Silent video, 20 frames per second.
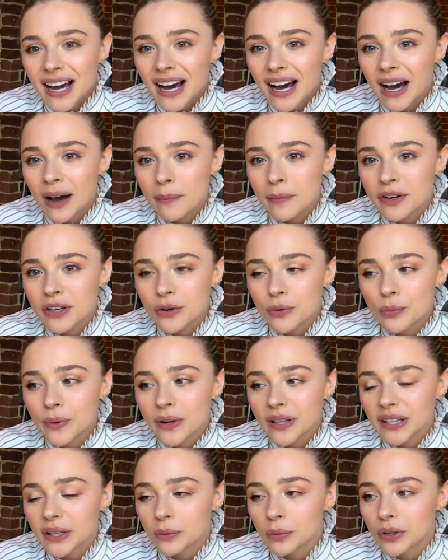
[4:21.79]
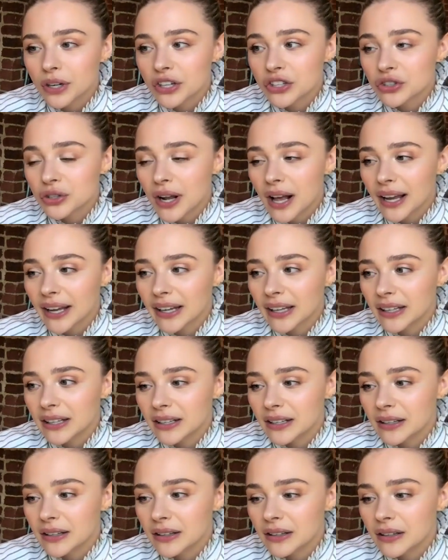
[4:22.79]
Um and you really want to try and
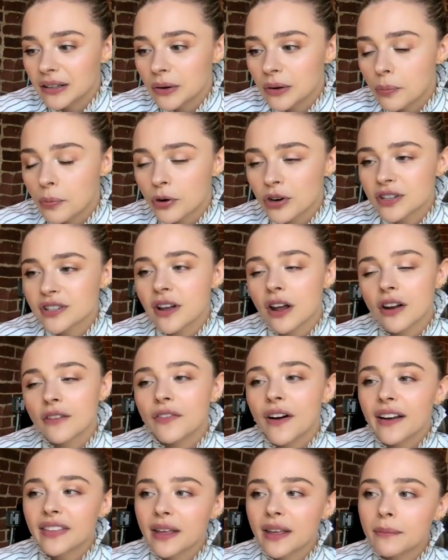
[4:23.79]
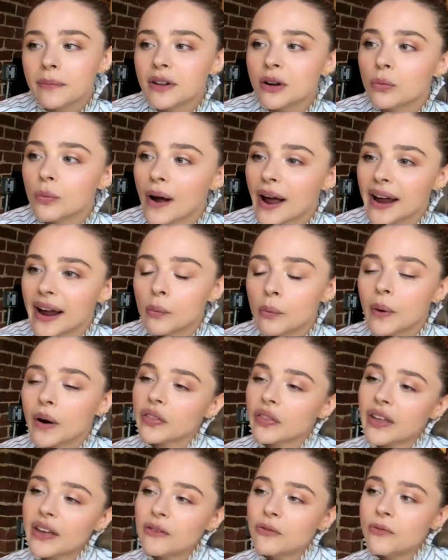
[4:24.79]
personify them in a way where
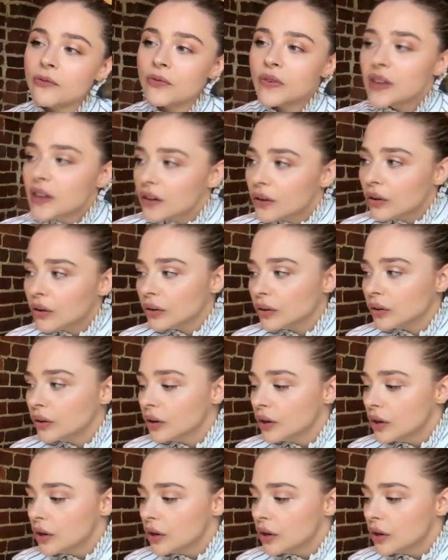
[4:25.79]
they feel